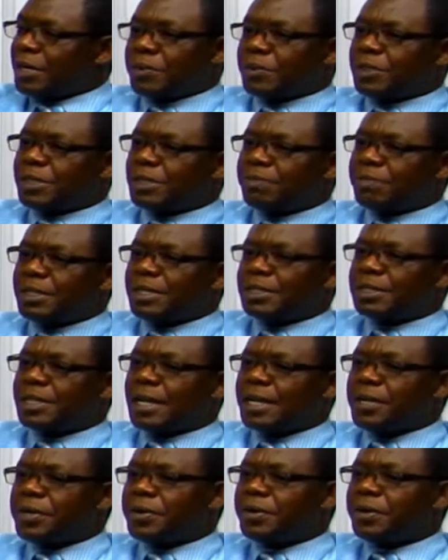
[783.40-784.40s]
you simply
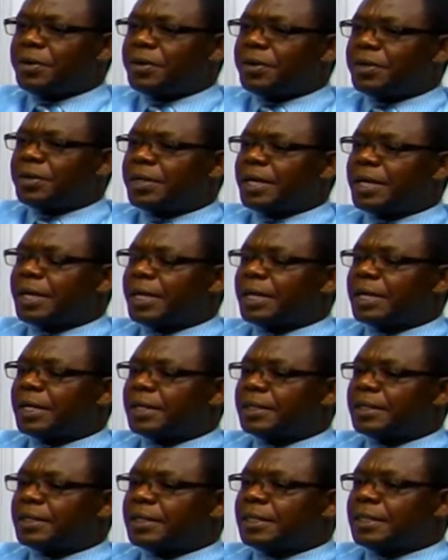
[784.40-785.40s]
say, you
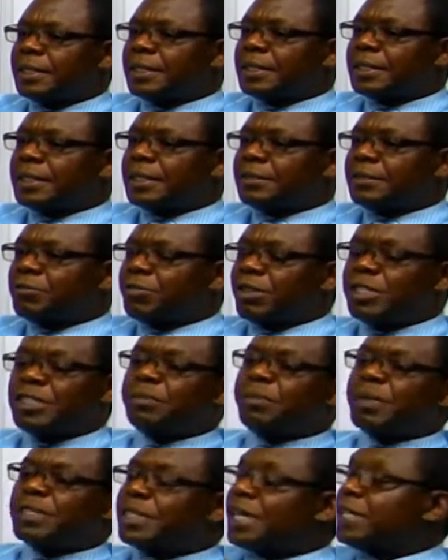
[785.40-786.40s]
know,
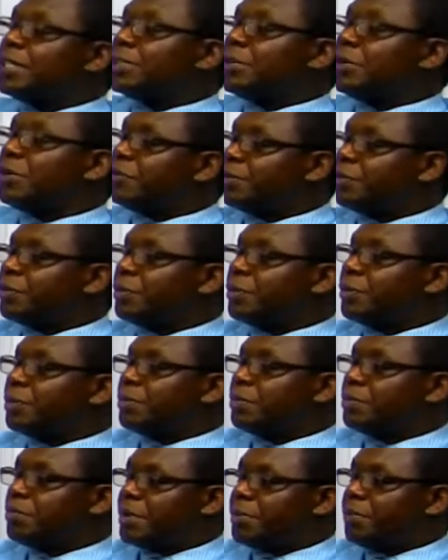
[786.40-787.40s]
20% of
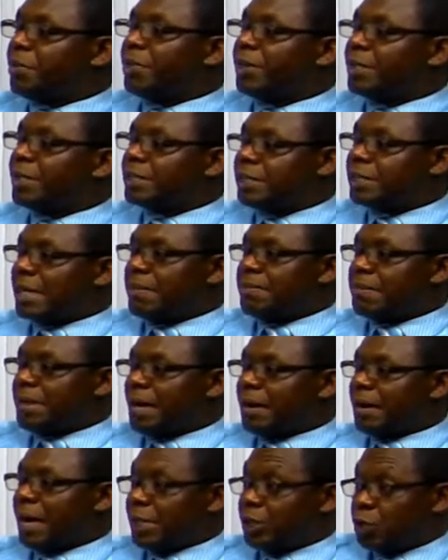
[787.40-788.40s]
people in Zambia,
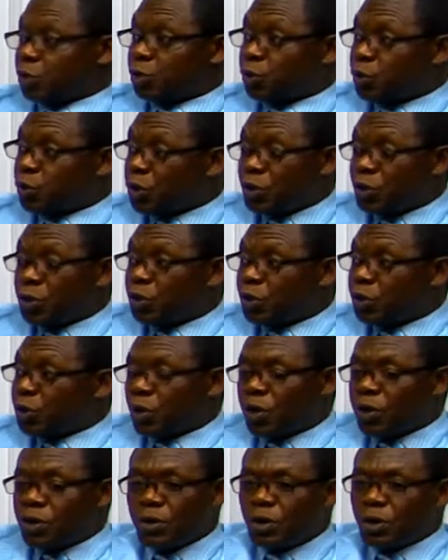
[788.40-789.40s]
and you
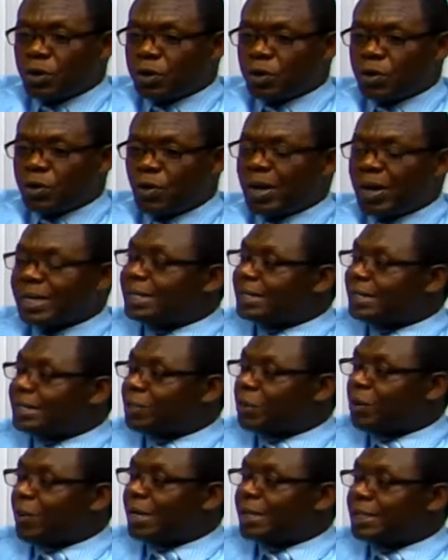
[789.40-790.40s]
don't know.
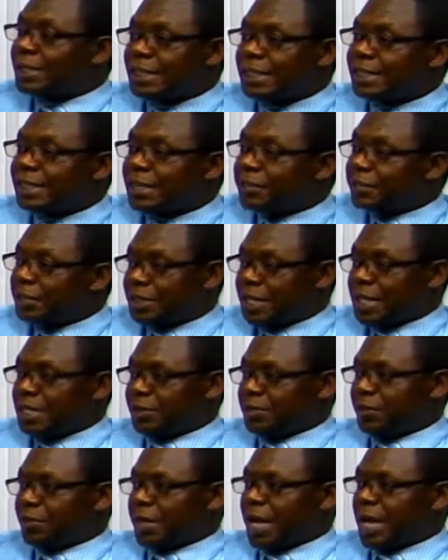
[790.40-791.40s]
No one did the research
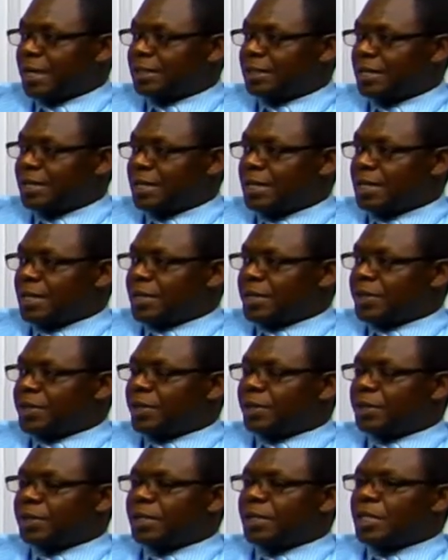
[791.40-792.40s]
for that, you
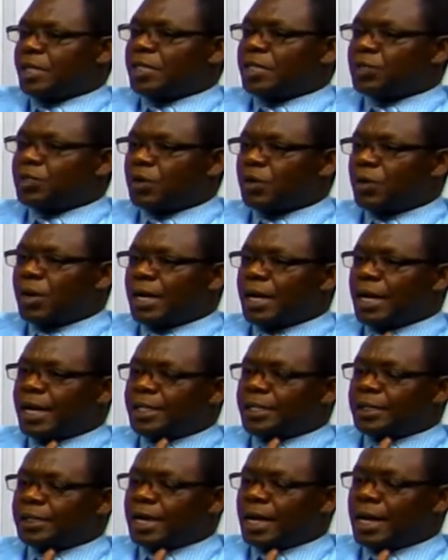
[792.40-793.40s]
know. So
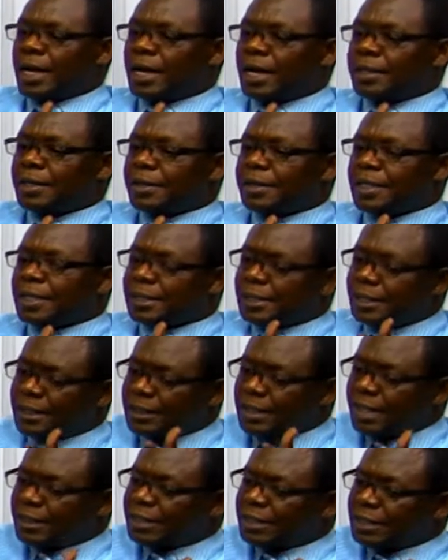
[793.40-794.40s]
the
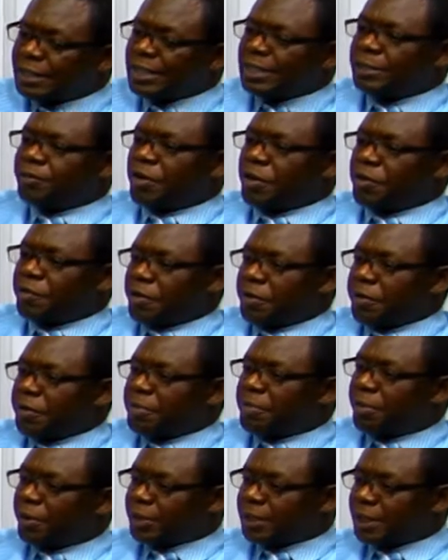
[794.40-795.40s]
sincerity is very, very
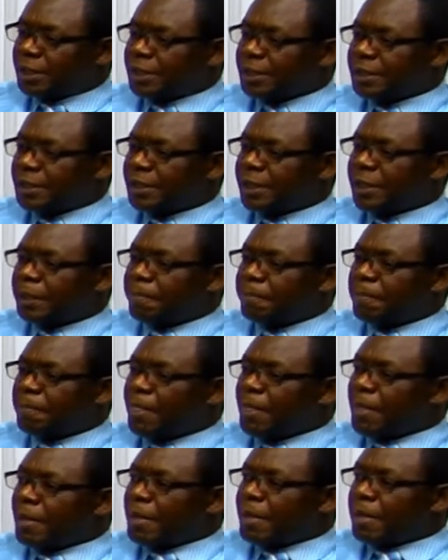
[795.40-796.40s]
important
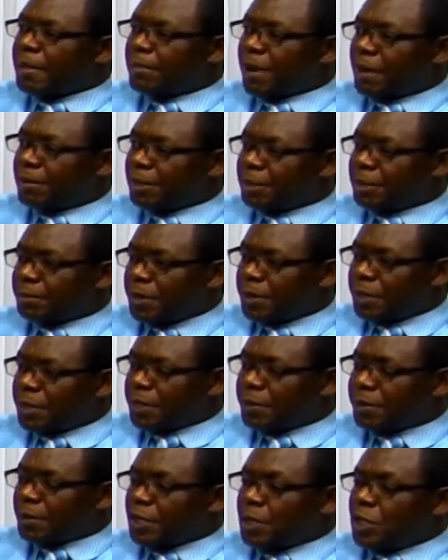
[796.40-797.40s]
in public
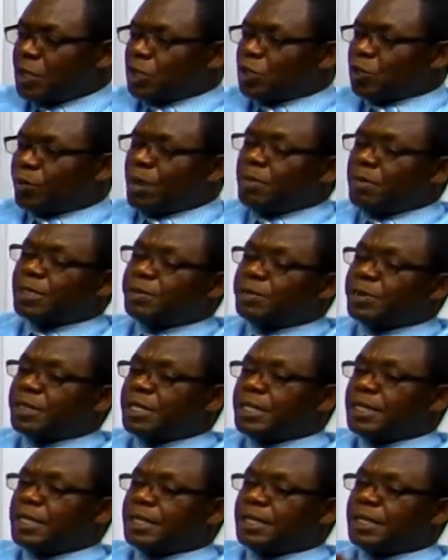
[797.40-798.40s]
speaking. So public
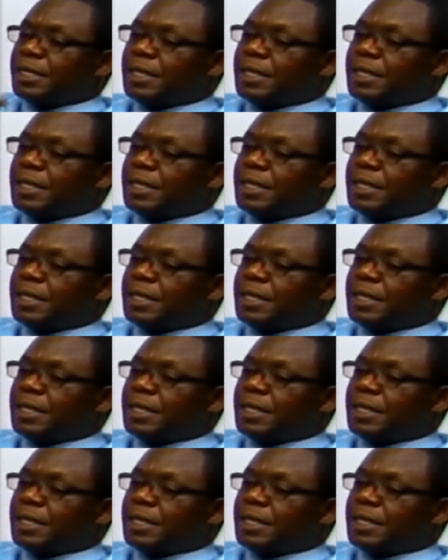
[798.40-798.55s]
speaking